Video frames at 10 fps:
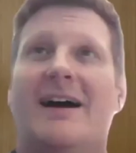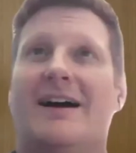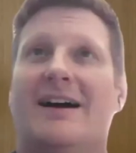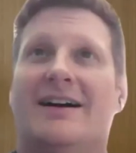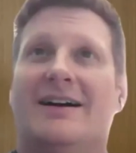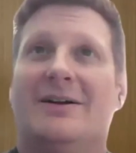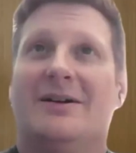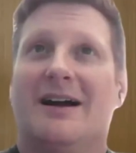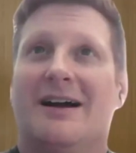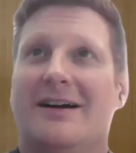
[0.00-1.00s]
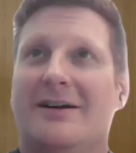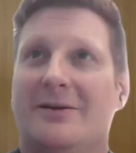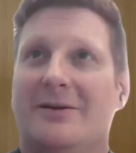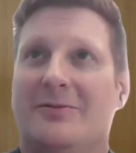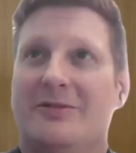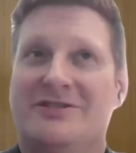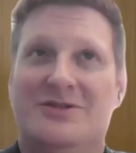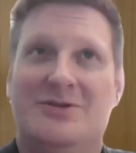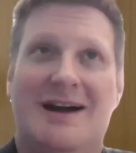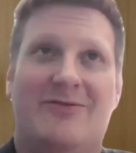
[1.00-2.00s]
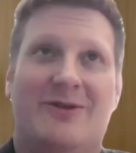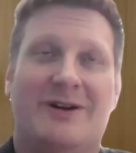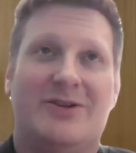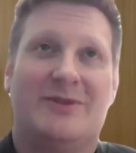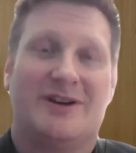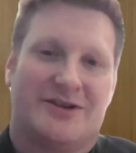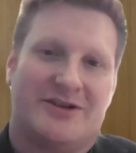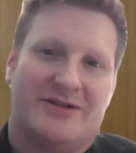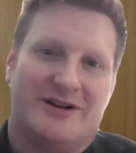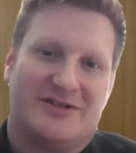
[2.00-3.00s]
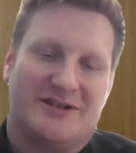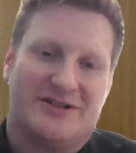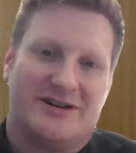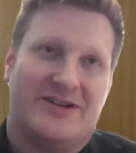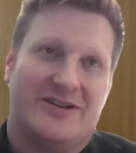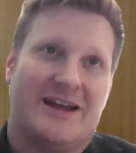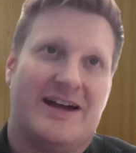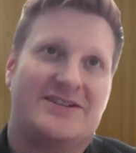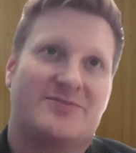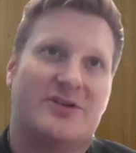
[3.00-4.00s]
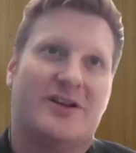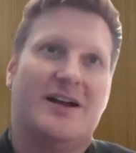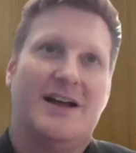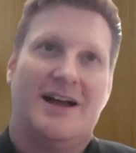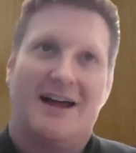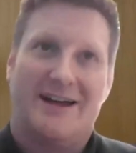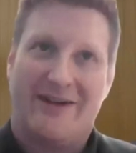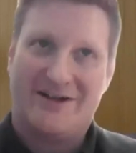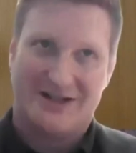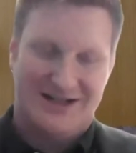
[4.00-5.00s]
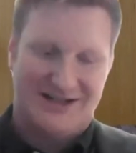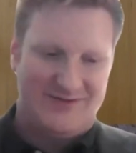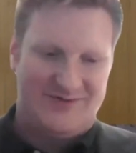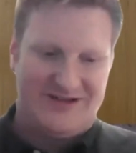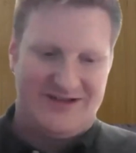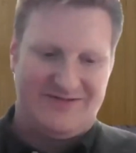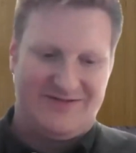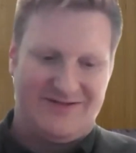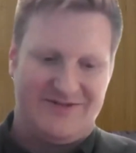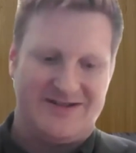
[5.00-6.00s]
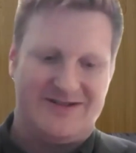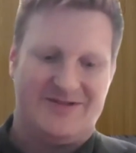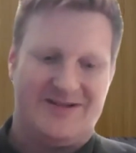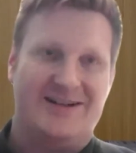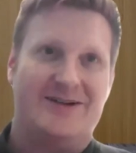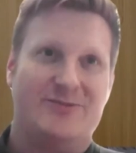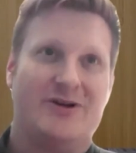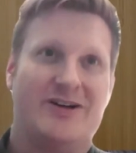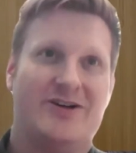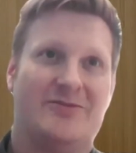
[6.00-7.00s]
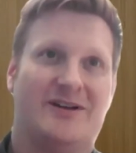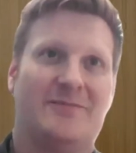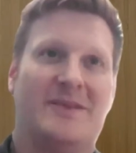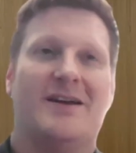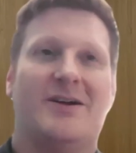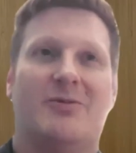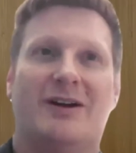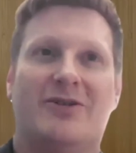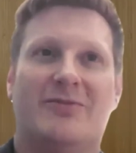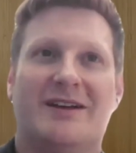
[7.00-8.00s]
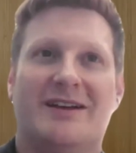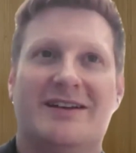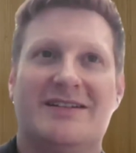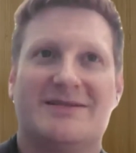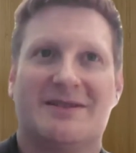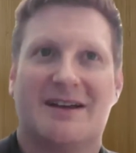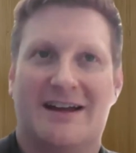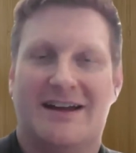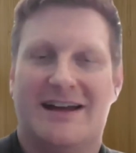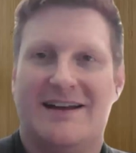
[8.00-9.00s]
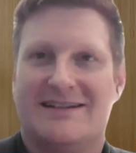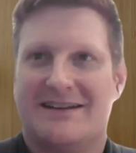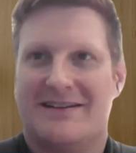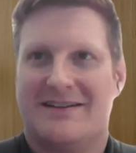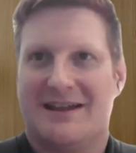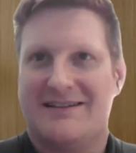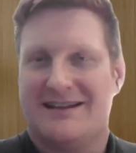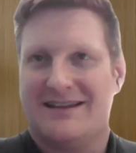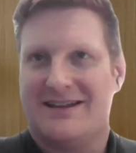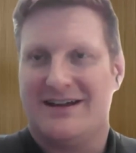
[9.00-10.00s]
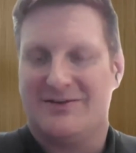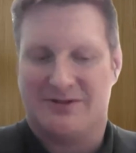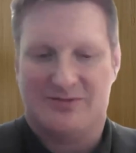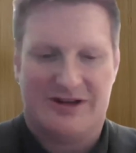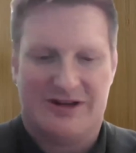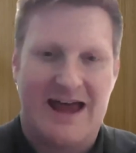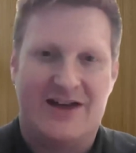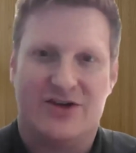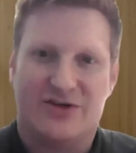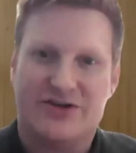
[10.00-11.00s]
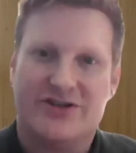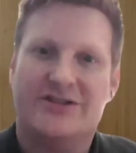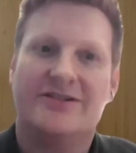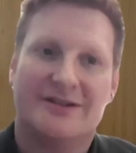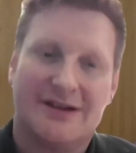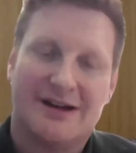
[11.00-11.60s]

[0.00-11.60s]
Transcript: Yeah, we do have Wyoming on the Congressional District Health Dashboard. I've actually got the website in front of me, so I'm going to type Wyoming. Wyoming is, as I thought, one of the at-large